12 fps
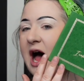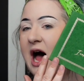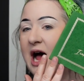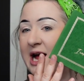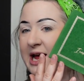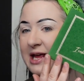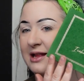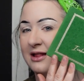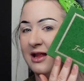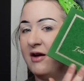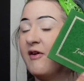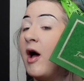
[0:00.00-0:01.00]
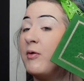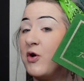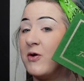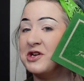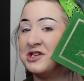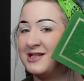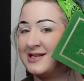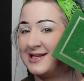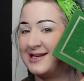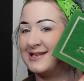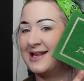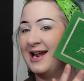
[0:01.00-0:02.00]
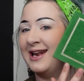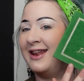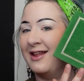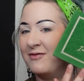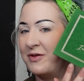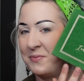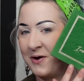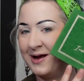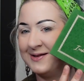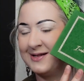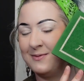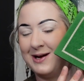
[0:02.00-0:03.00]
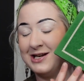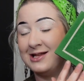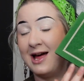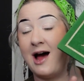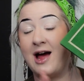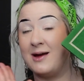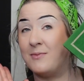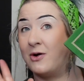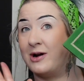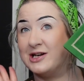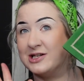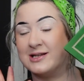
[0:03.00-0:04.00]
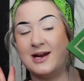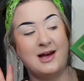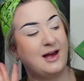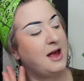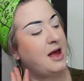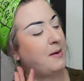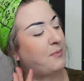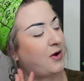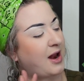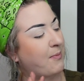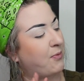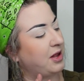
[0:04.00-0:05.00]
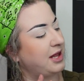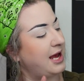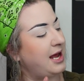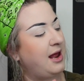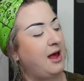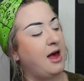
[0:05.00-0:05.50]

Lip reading: I love how gorgeous this is and love the brand so much that I am going to just put up with it.